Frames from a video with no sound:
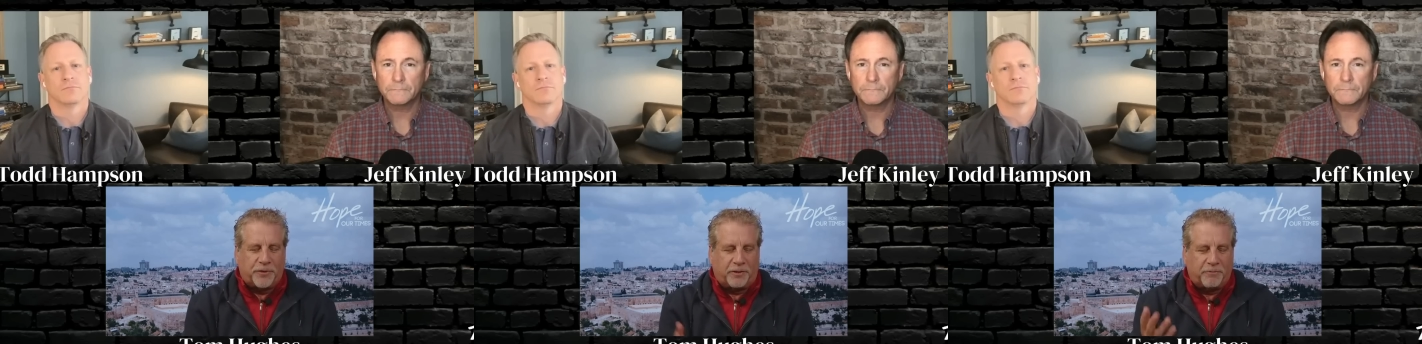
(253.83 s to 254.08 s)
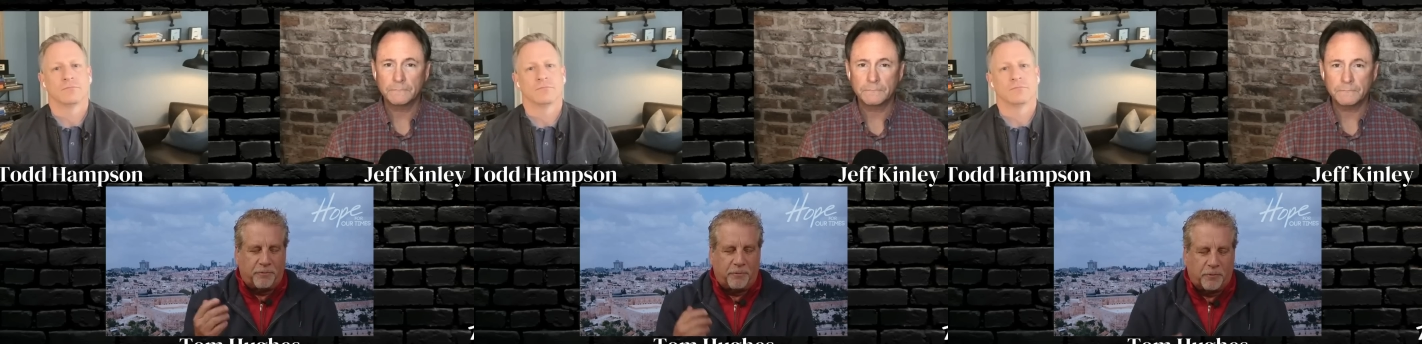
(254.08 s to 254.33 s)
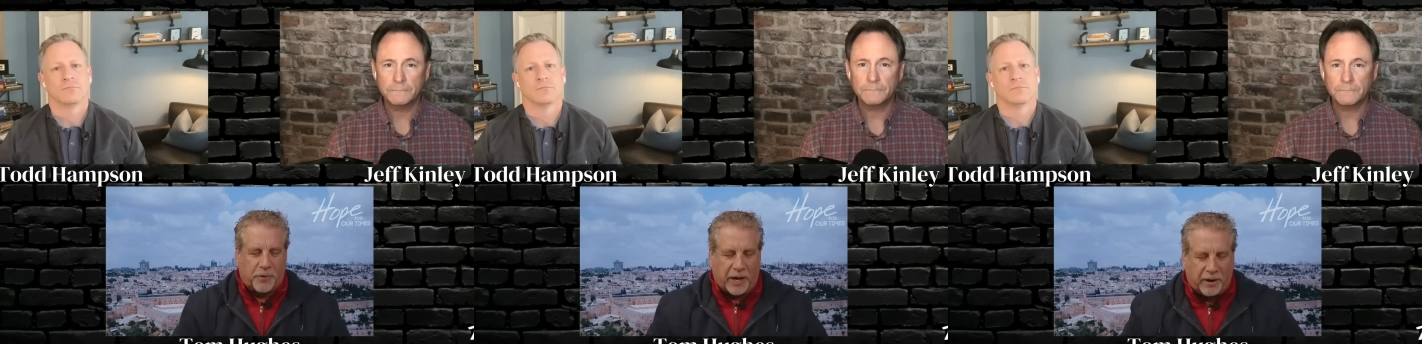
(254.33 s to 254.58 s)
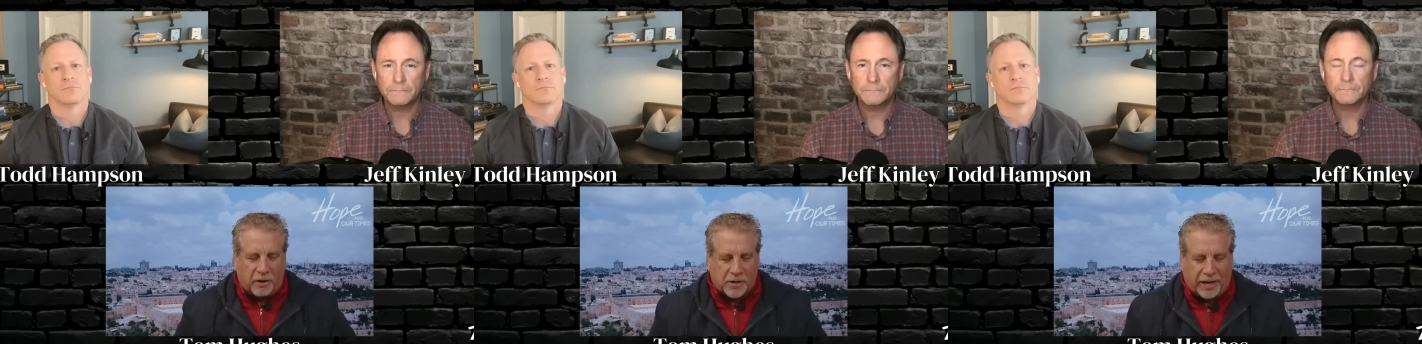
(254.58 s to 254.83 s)
Speaker 1: I've got
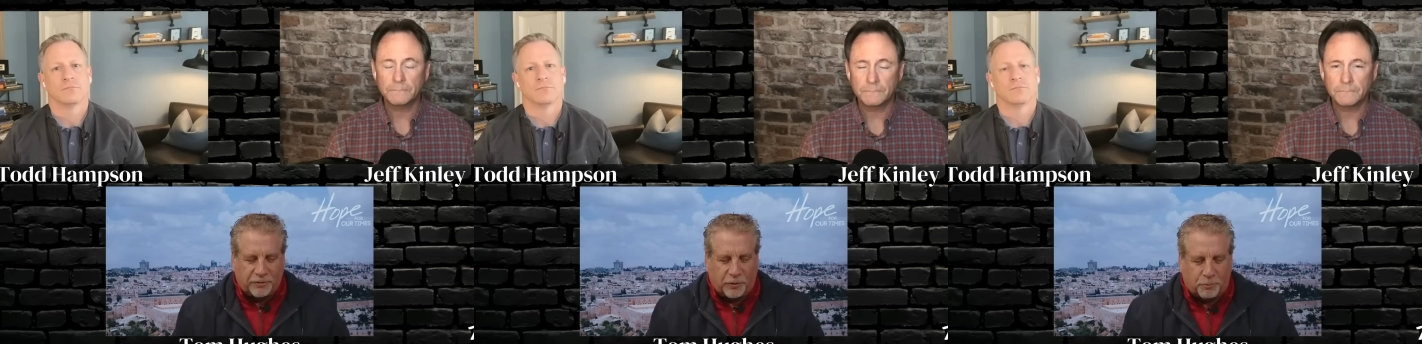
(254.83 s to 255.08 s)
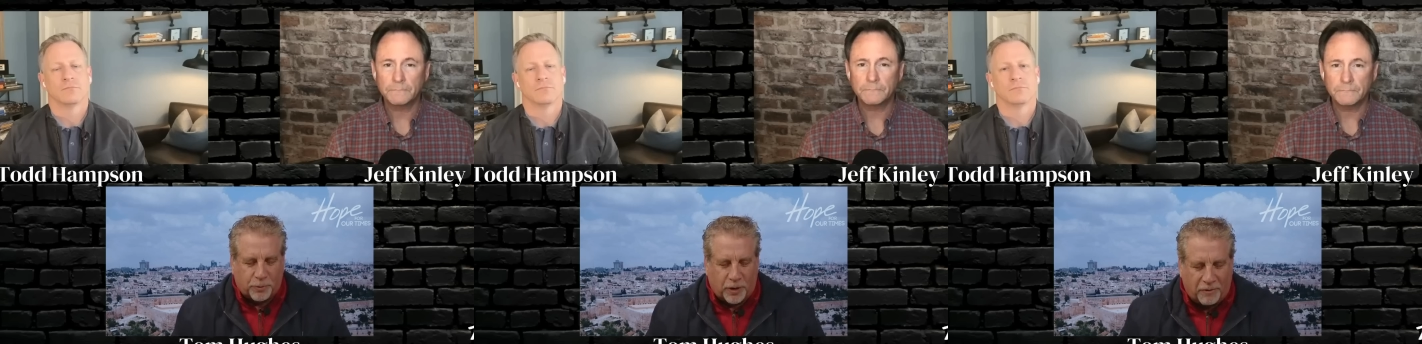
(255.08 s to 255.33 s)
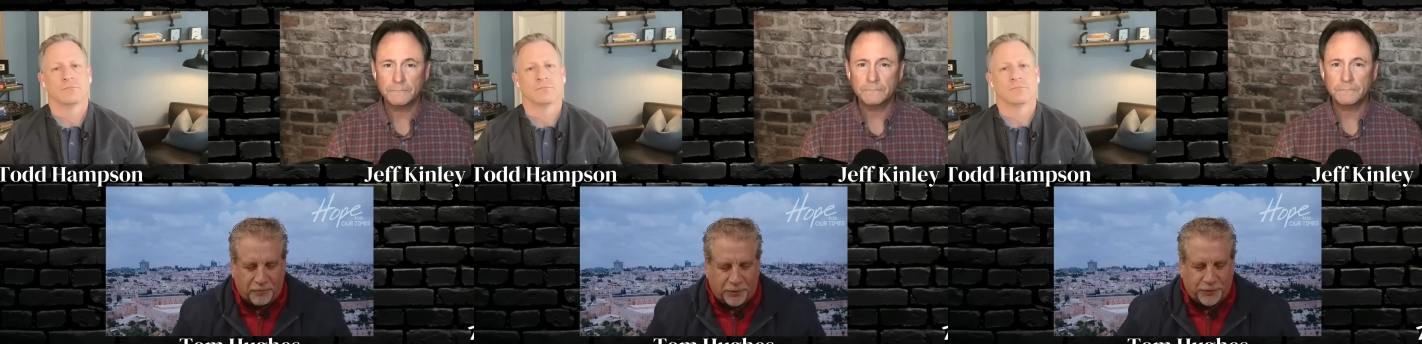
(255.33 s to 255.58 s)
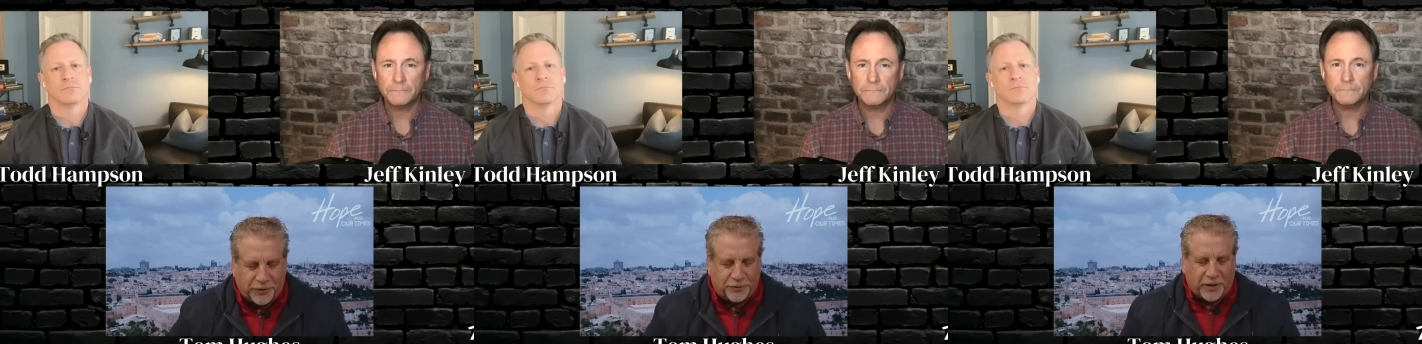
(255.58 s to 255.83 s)
all kinds of
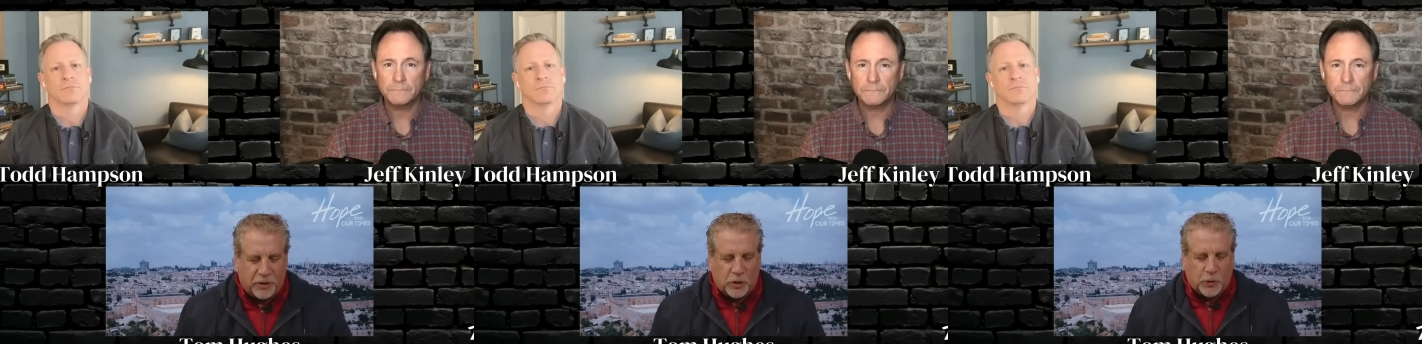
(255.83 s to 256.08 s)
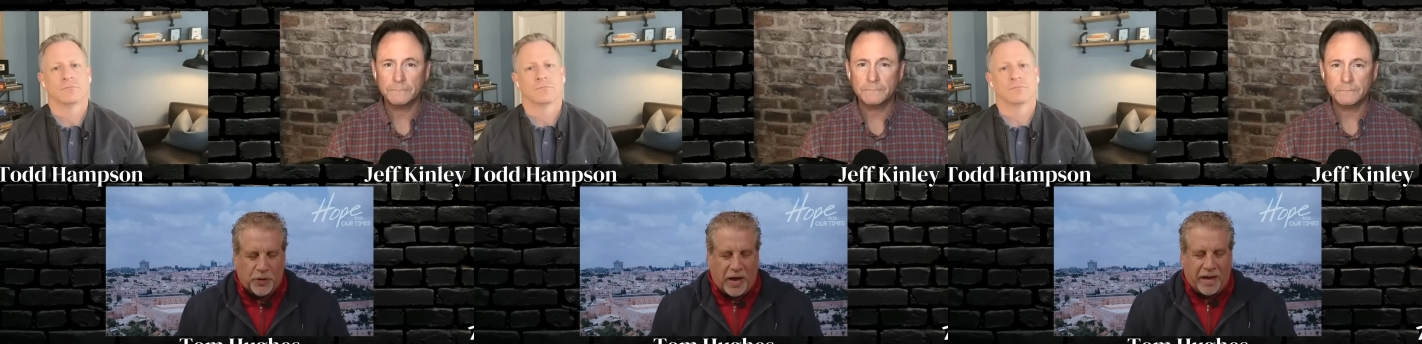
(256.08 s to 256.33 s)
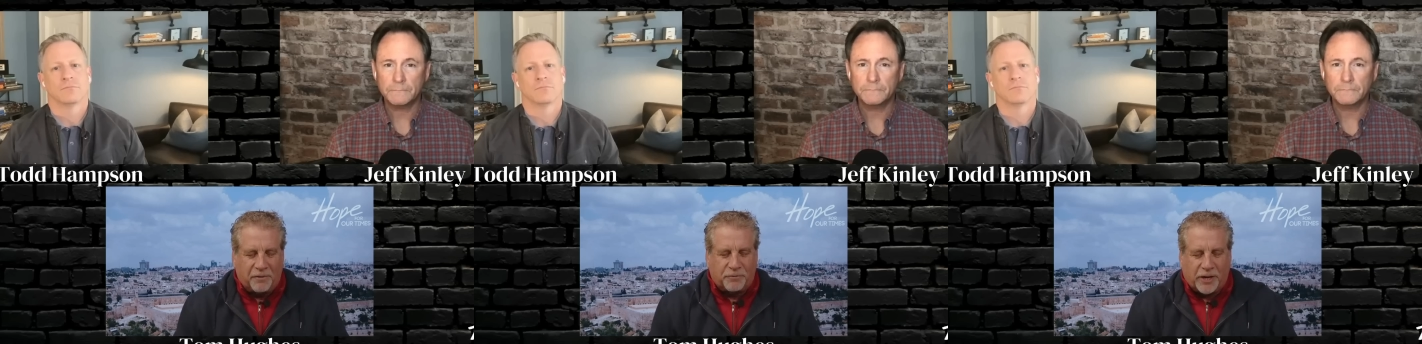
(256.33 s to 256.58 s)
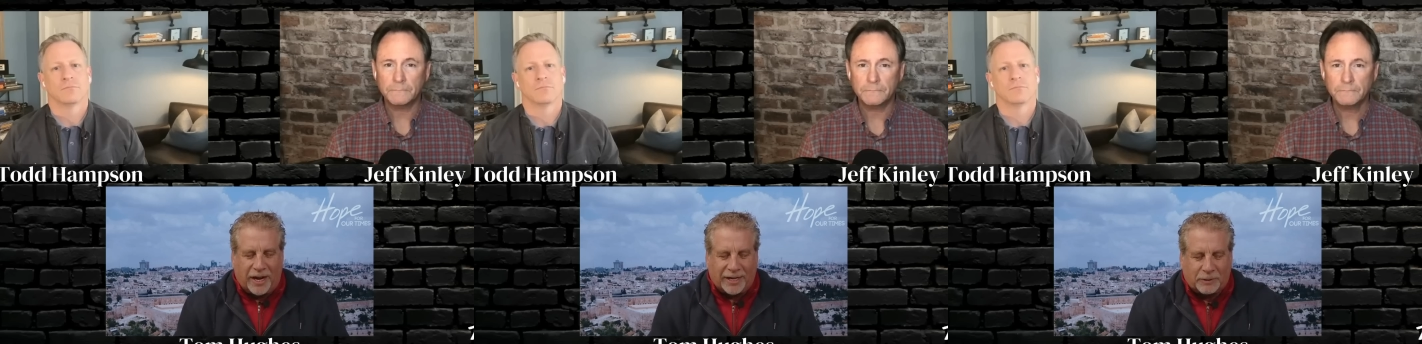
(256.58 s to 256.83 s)
prophecies that you and I have
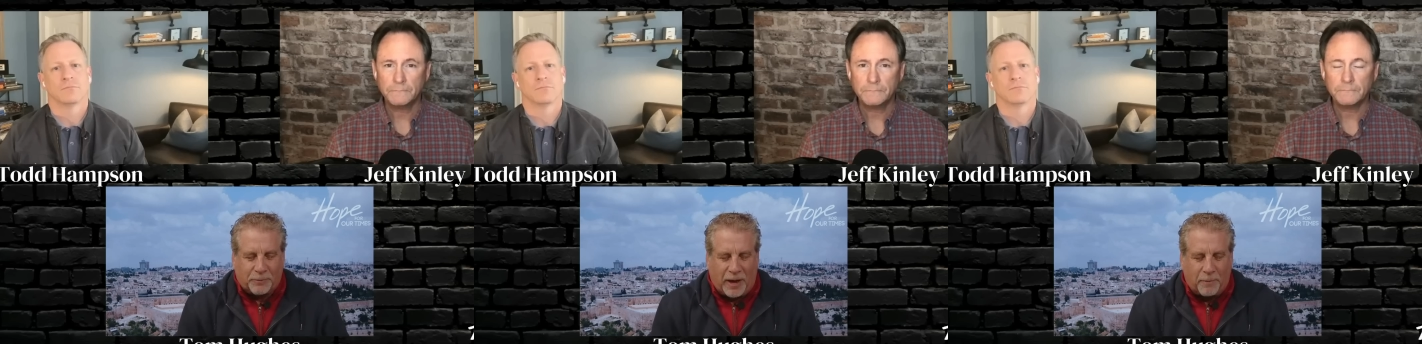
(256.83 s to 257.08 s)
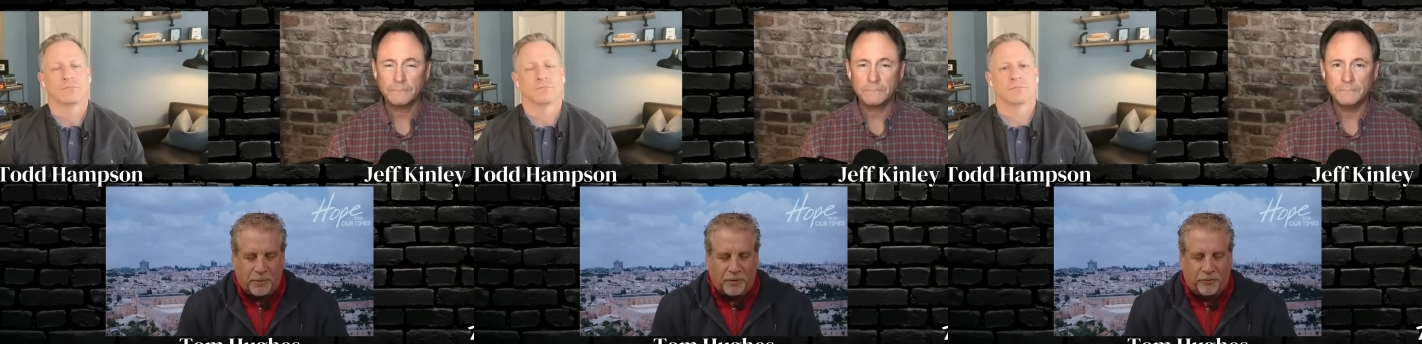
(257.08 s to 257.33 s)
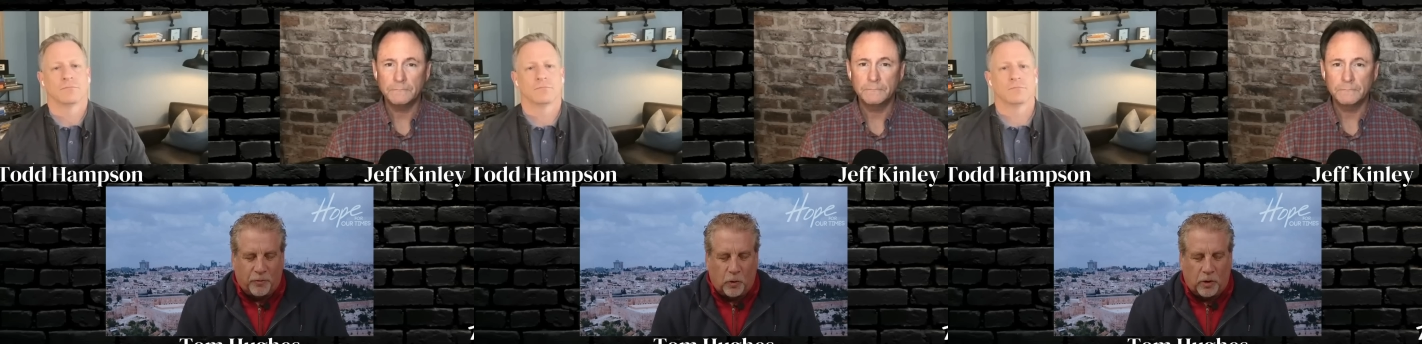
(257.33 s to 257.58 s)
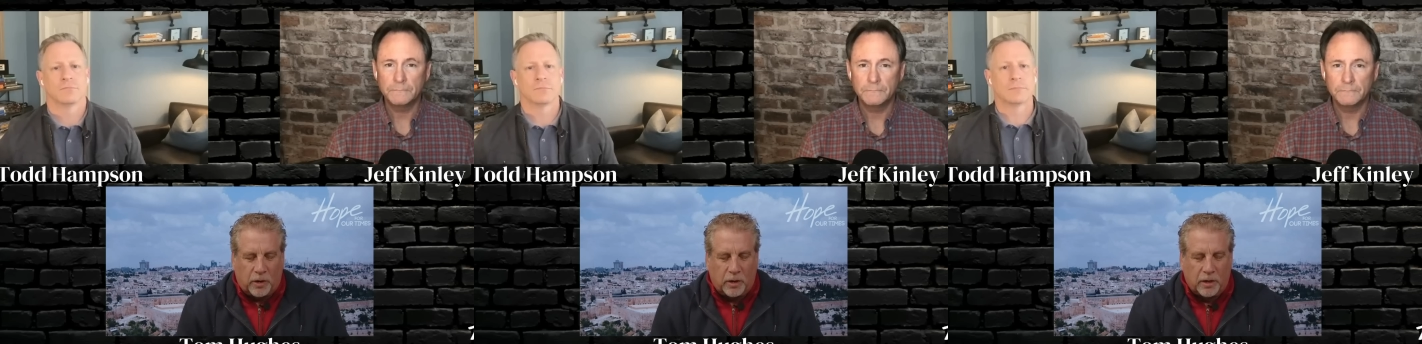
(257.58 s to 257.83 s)
talked about
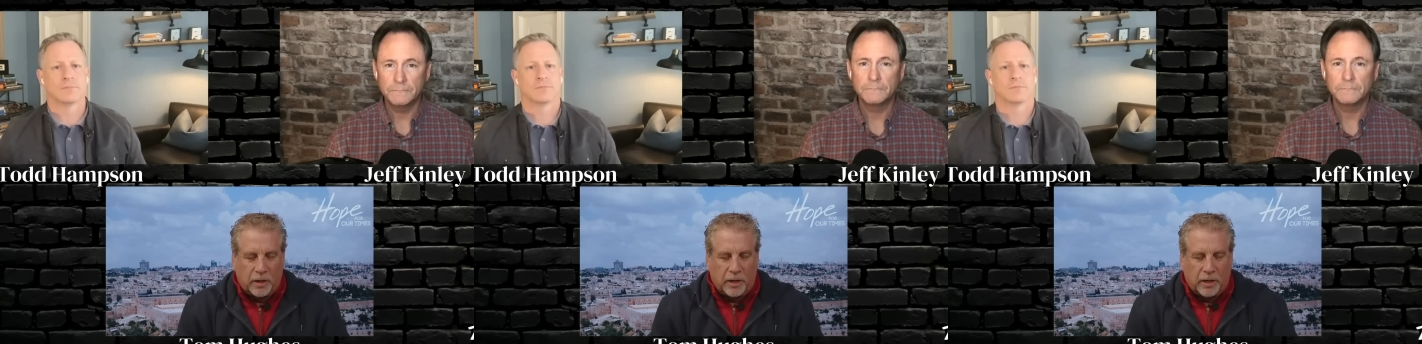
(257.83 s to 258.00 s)
before,